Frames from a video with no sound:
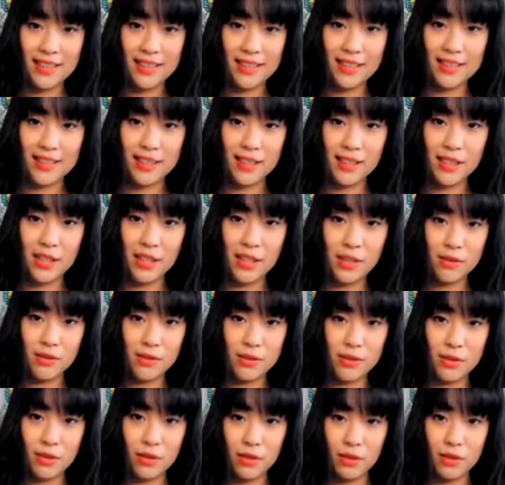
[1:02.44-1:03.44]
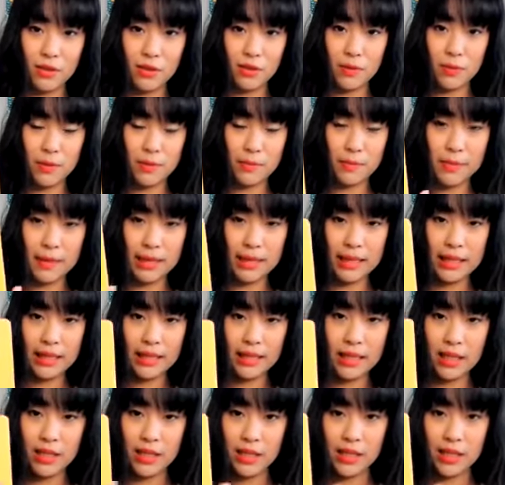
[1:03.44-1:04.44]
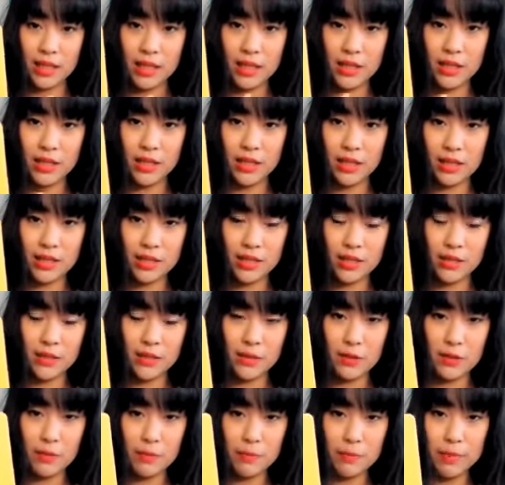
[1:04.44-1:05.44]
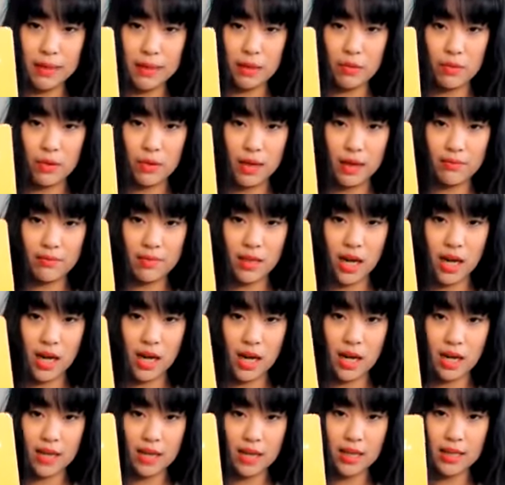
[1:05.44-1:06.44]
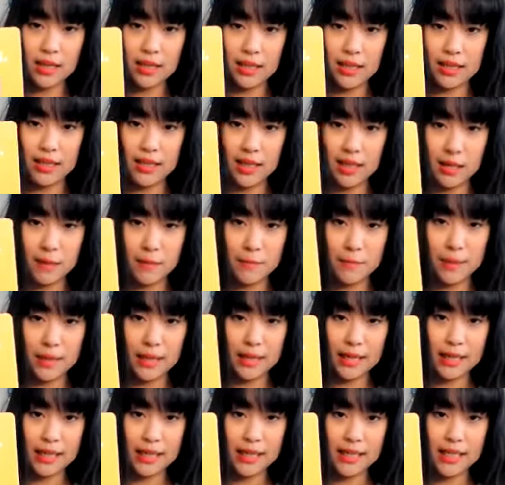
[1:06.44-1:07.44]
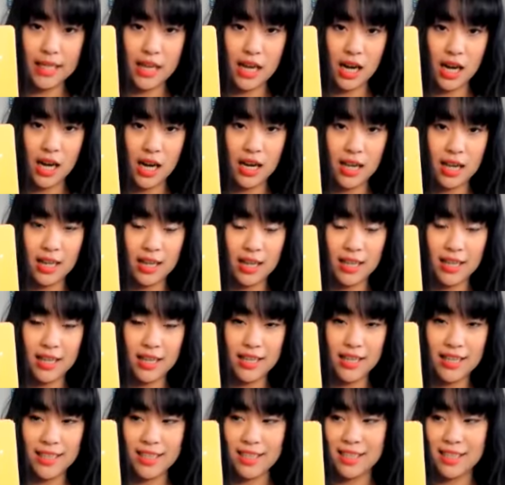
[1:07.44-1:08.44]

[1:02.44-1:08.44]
It's a cute dog with pink ears, two big round eyes, and a pink tongue.